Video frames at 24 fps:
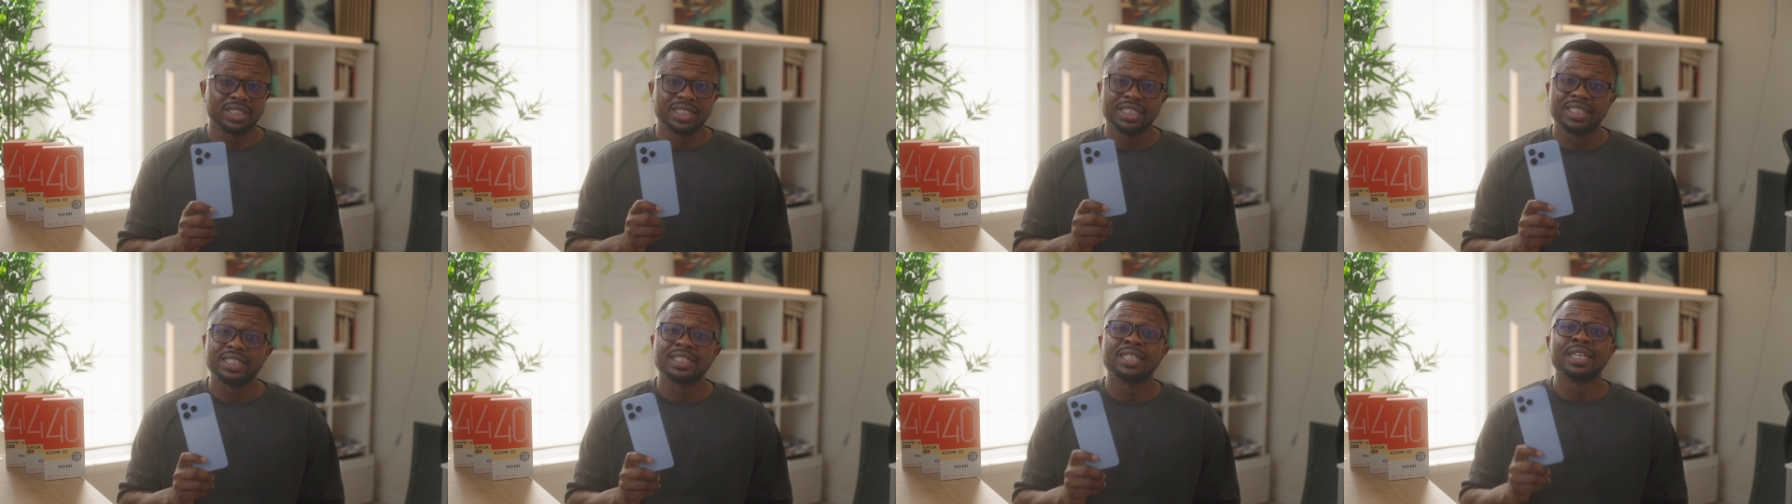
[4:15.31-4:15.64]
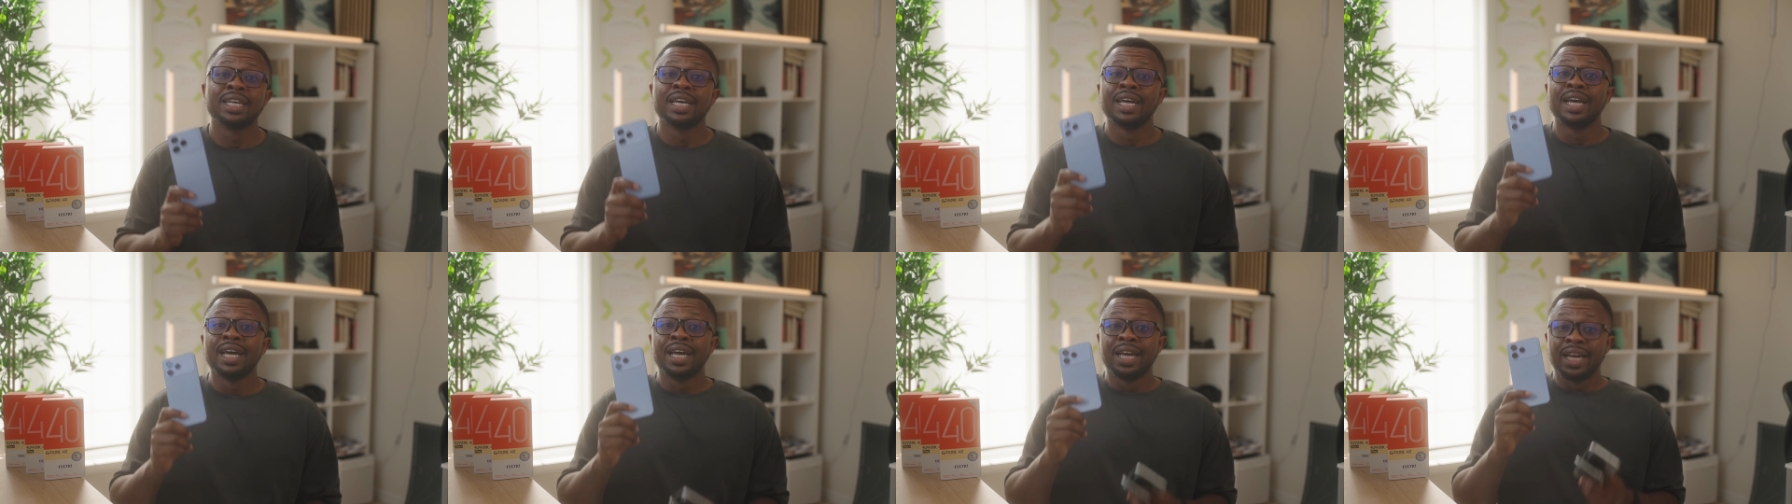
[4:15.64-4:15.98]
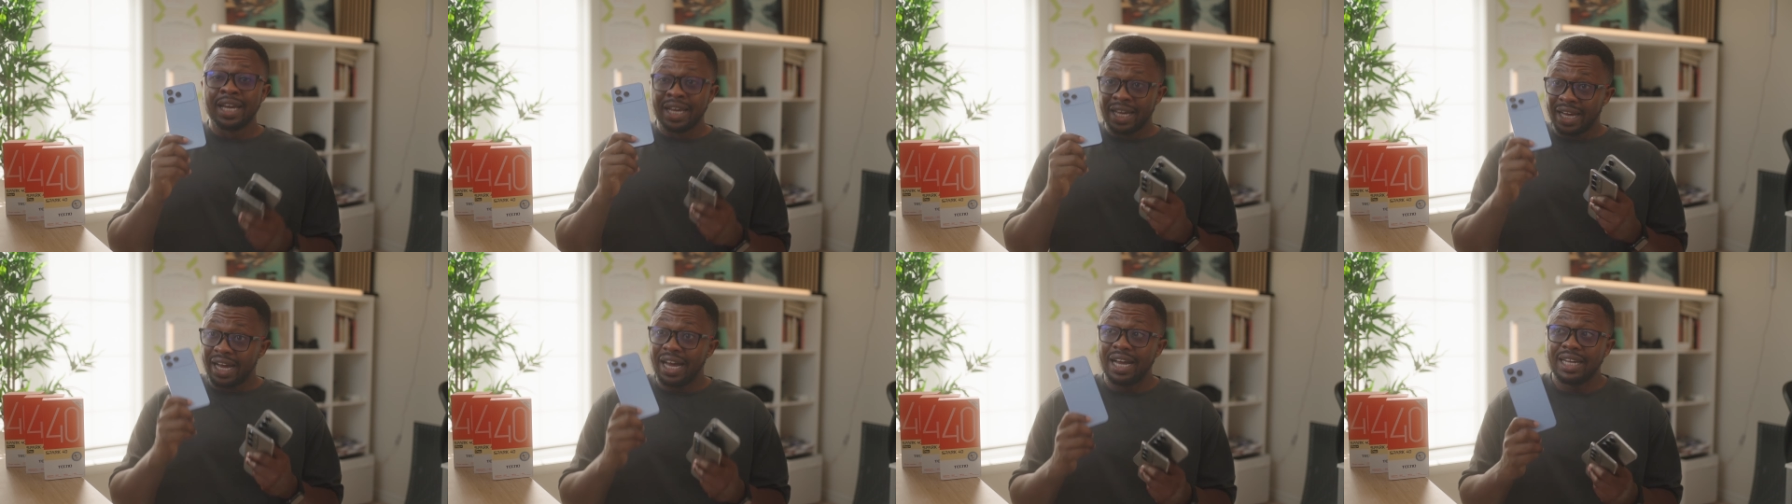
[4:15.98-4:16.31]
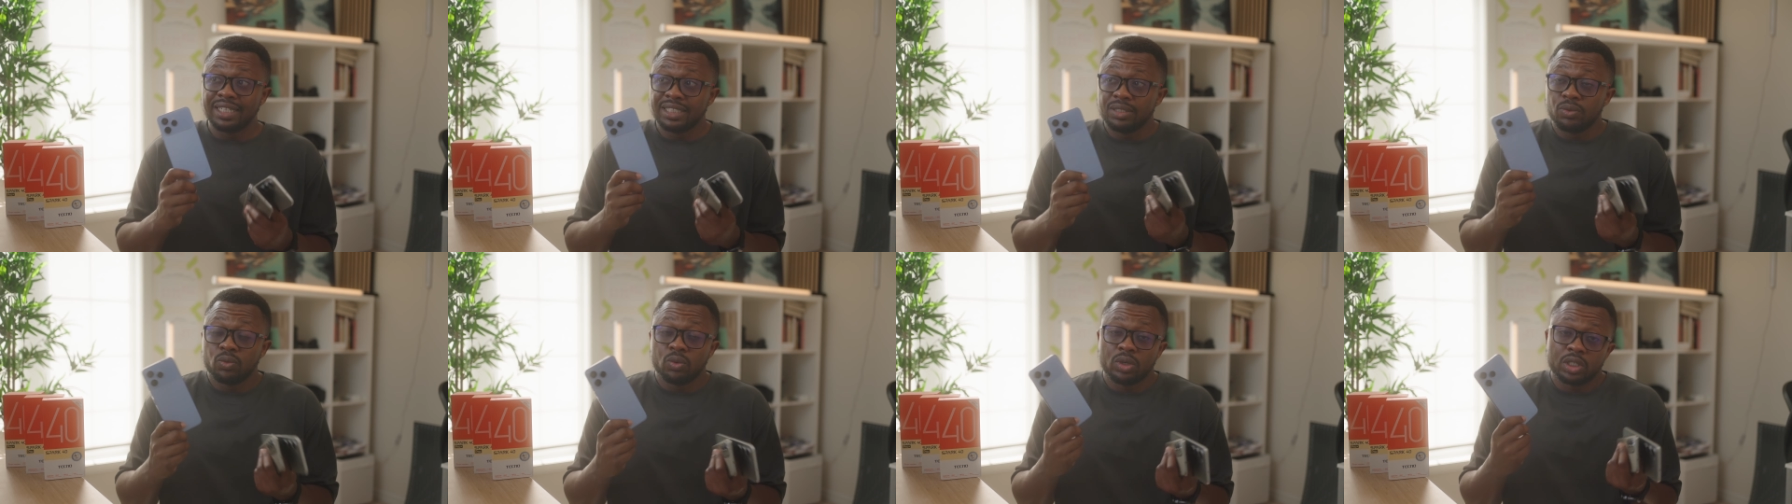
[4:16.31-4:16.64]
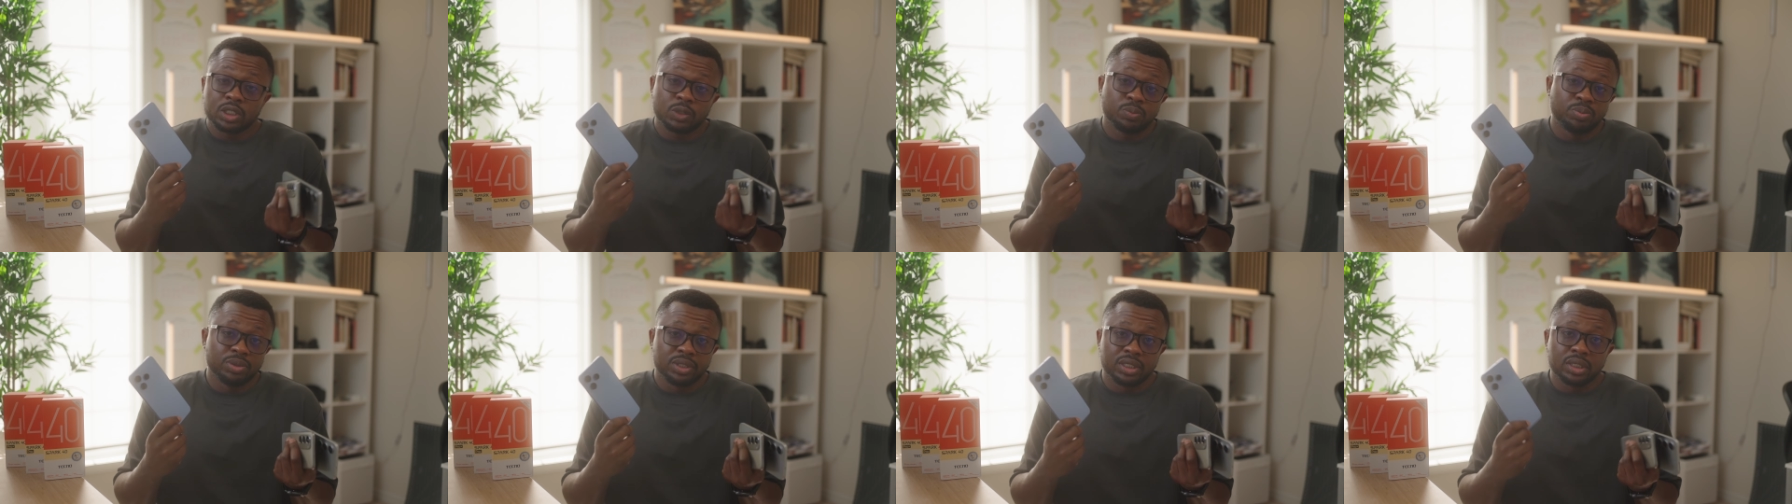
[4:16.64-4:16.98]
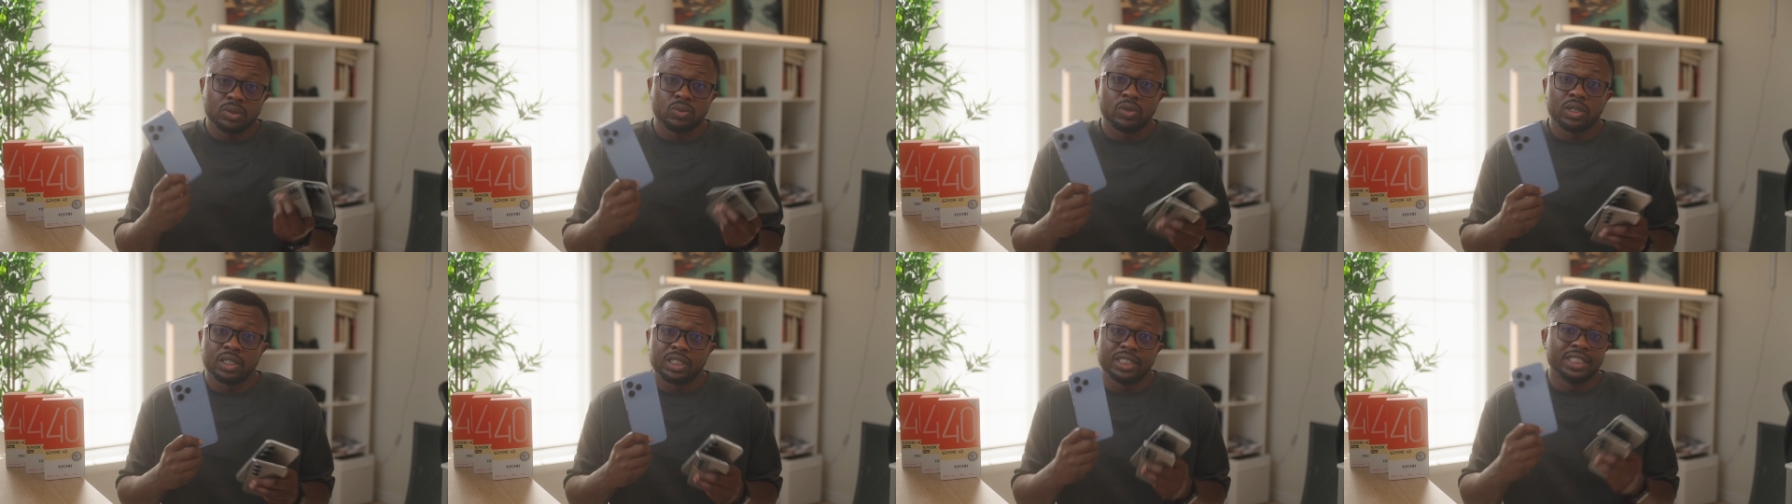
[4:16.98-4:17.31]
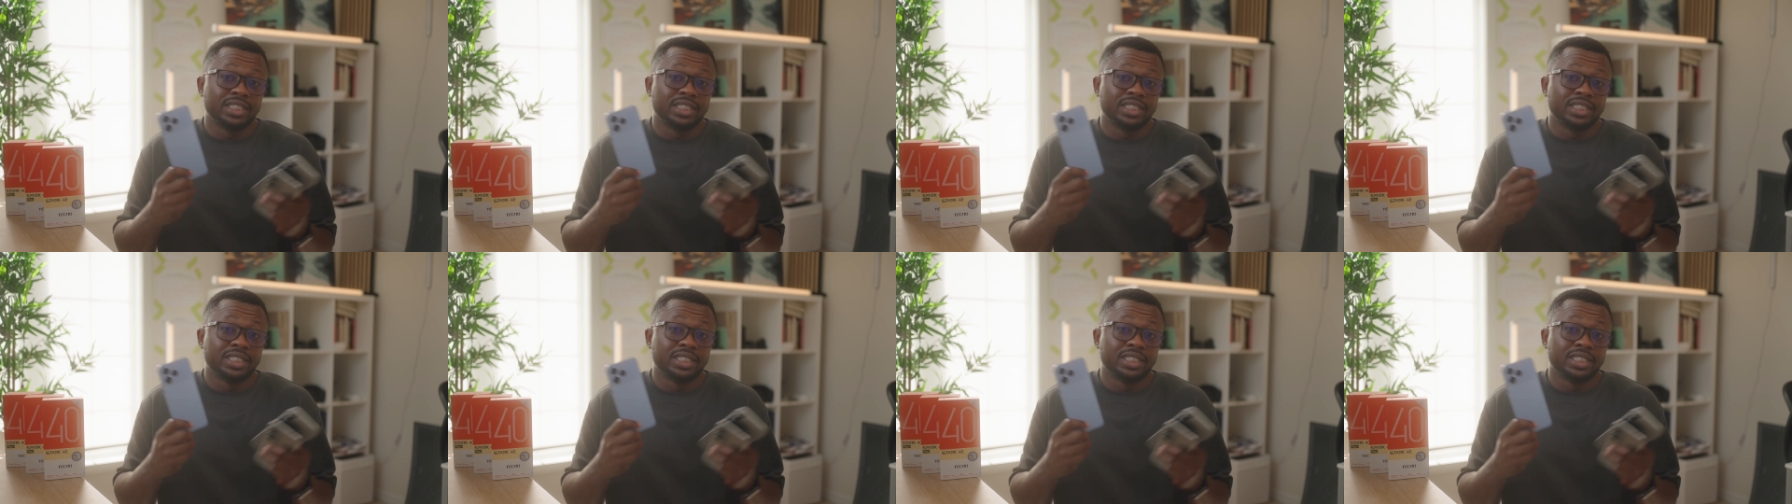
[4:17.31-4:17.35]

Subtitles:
this, and it works pretty well.